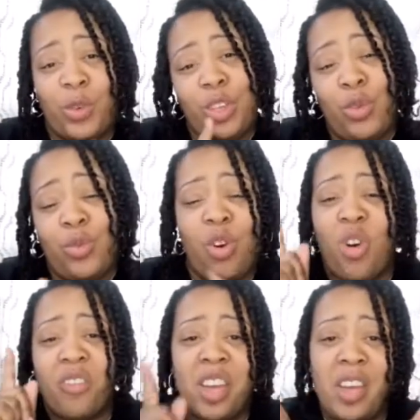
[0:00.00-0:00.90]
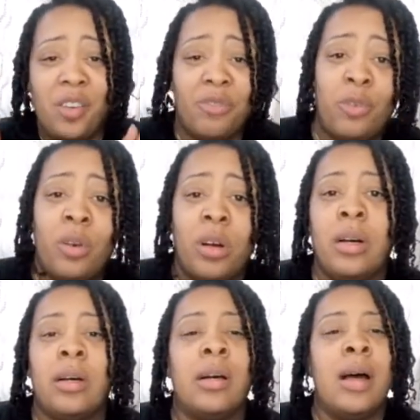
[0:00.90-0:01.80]
You are here for
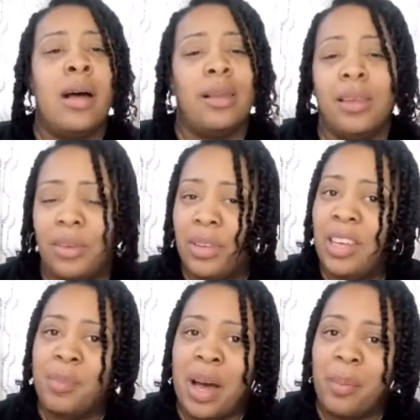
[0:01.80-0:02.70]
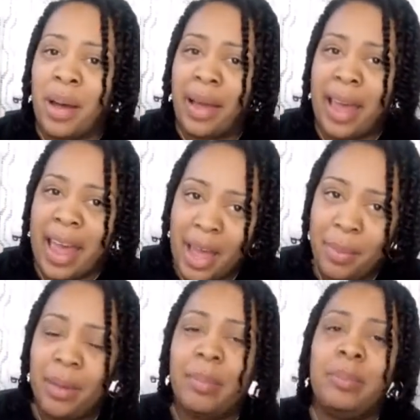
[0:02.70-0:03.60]
uh, Love and Hip Hop
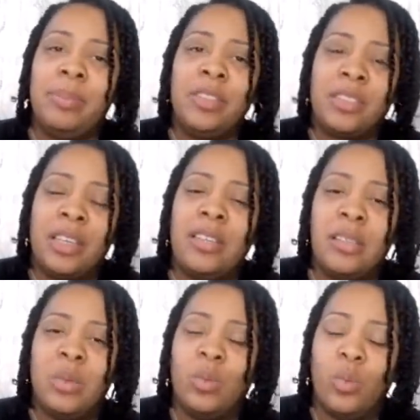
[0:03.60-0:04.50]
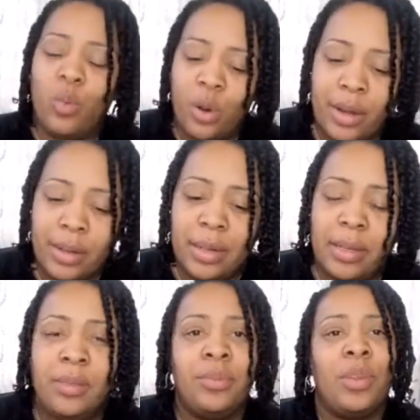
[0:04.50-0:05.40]
Miami Season 1
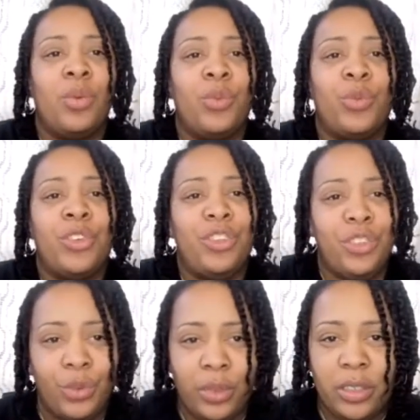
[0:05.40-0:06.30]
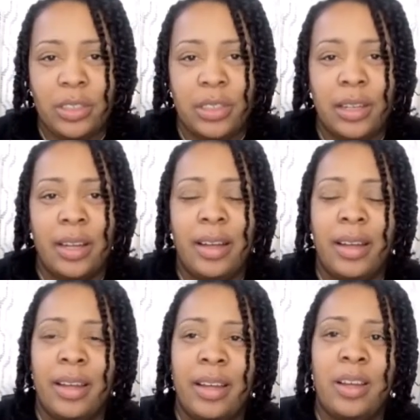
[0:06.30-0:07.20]
Reunion
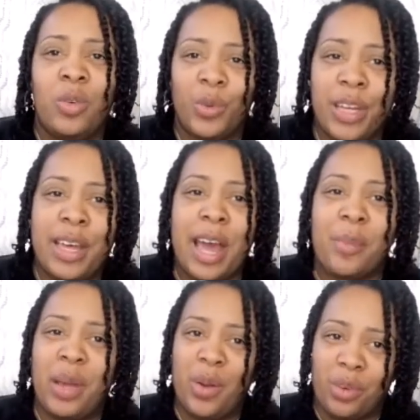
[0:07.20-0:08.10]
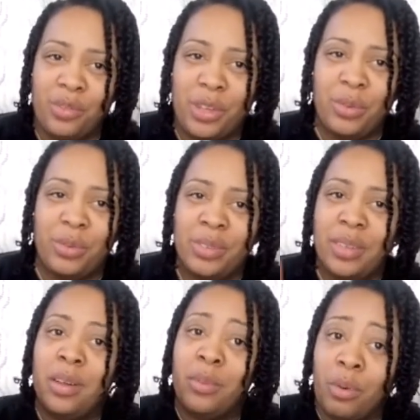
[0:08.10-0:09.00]
Recap and Review
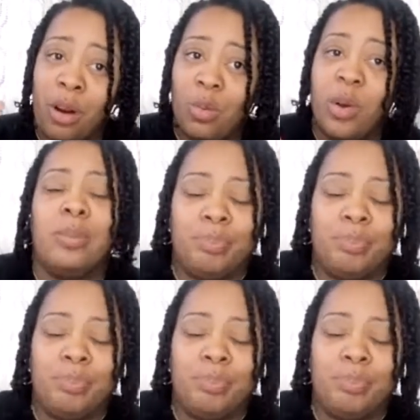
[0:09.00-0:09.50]
Part 1.